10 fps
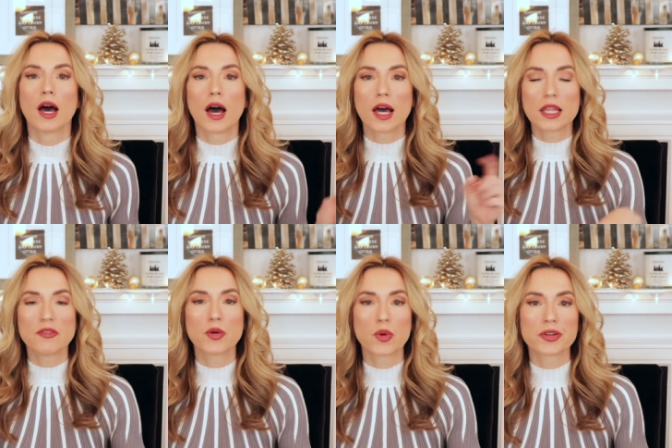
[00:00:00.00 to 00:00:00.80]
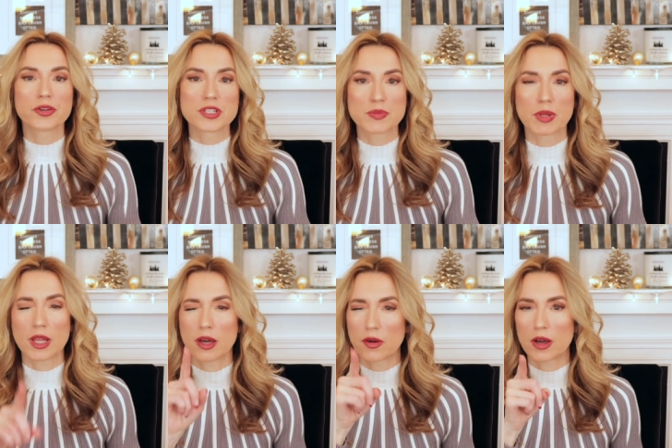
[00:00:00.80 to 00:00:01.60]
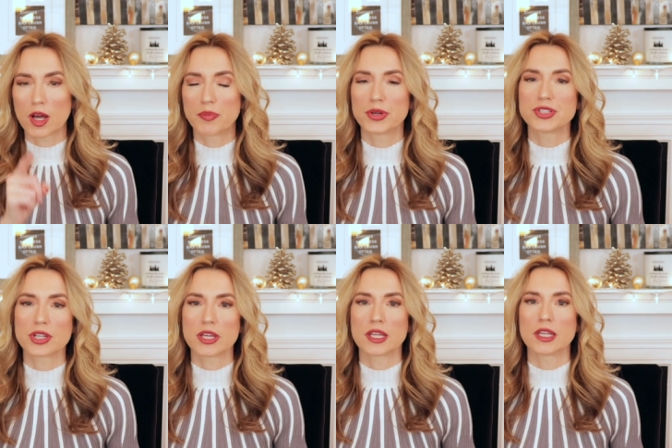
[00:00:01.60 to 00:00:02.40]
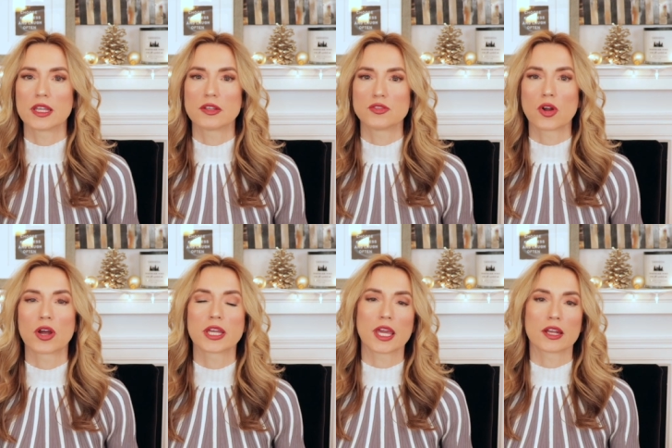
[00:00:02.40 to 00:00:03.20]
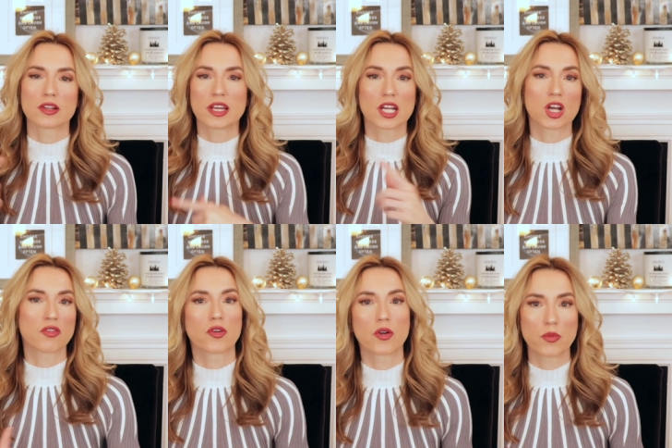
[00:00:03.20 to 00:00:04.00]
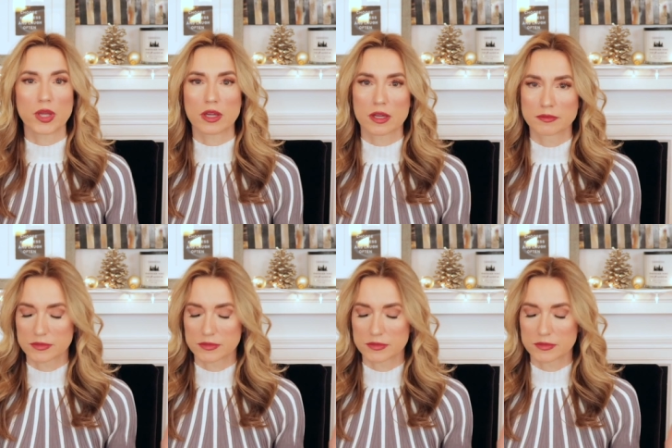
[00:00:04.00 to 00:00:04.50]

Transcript: I love the wilderness below. I'll put you in the drawing and I'll let it go for a week.